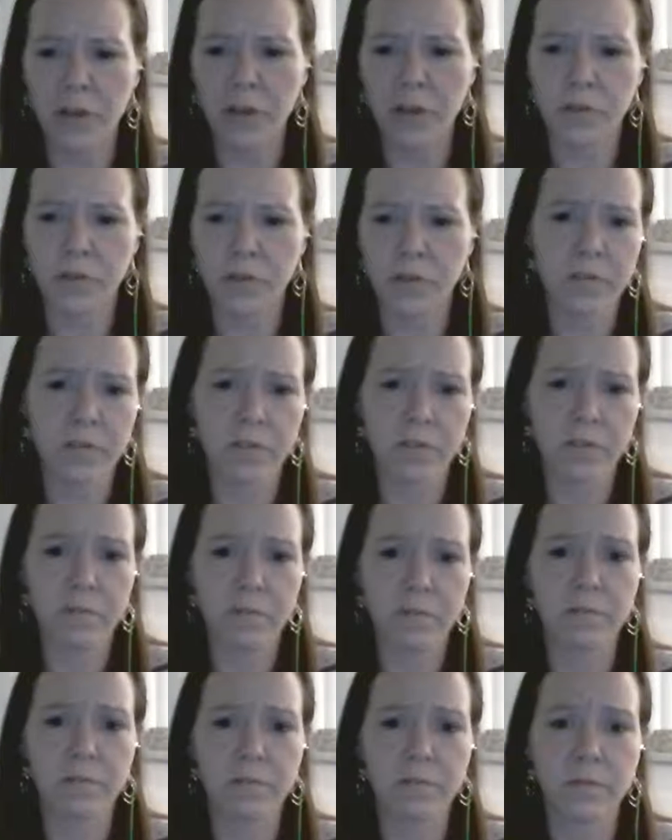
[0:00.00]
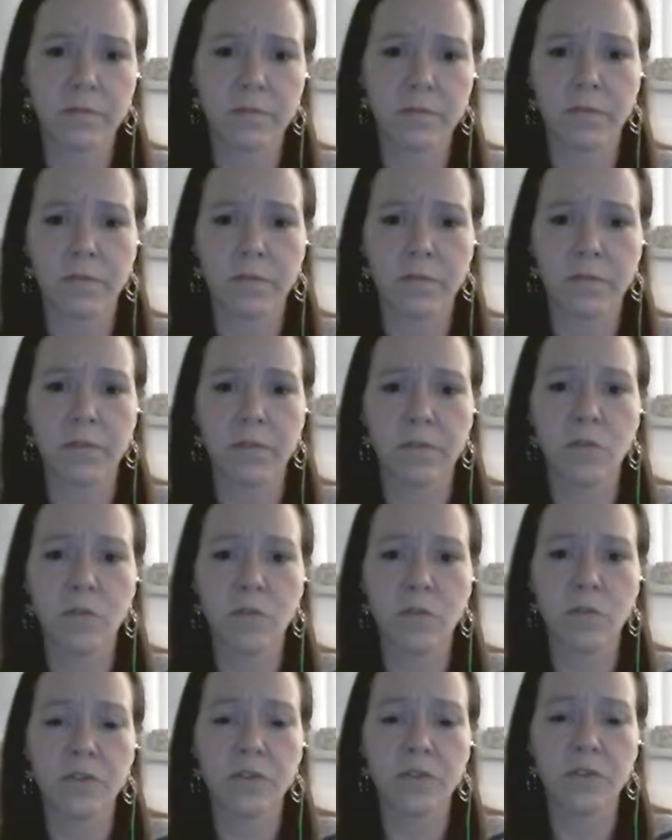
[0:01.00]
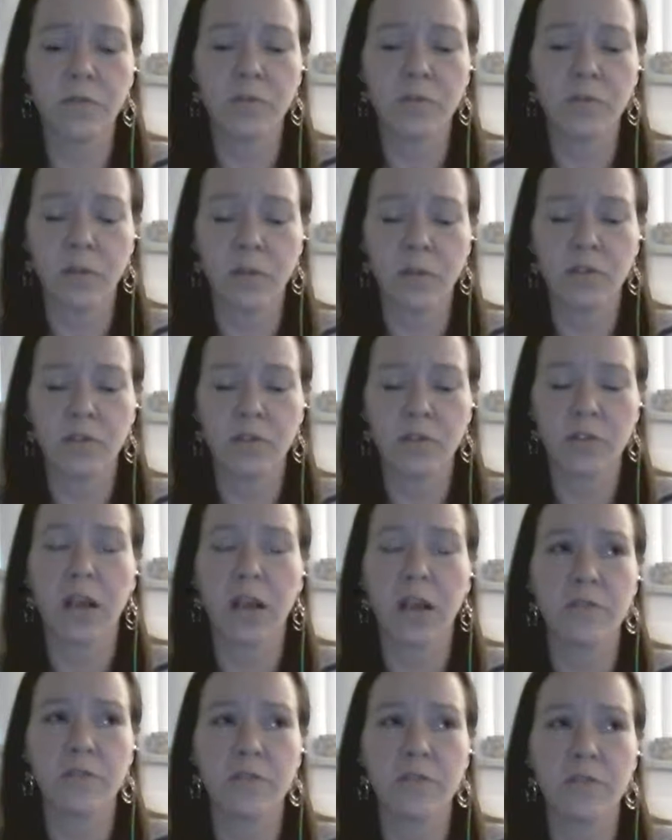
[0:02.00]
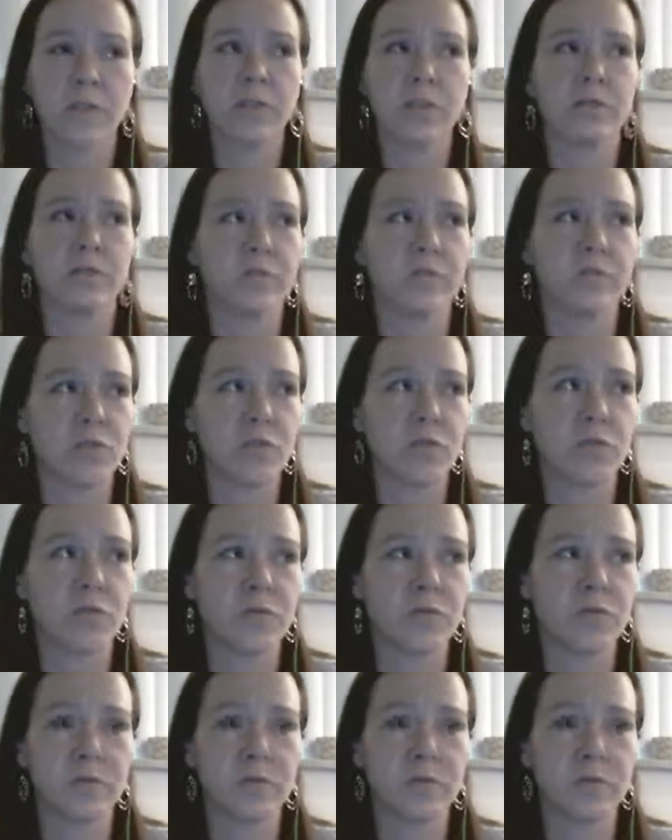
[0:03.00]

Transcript: It's, you choose, you know, it's your life. You're going to choose,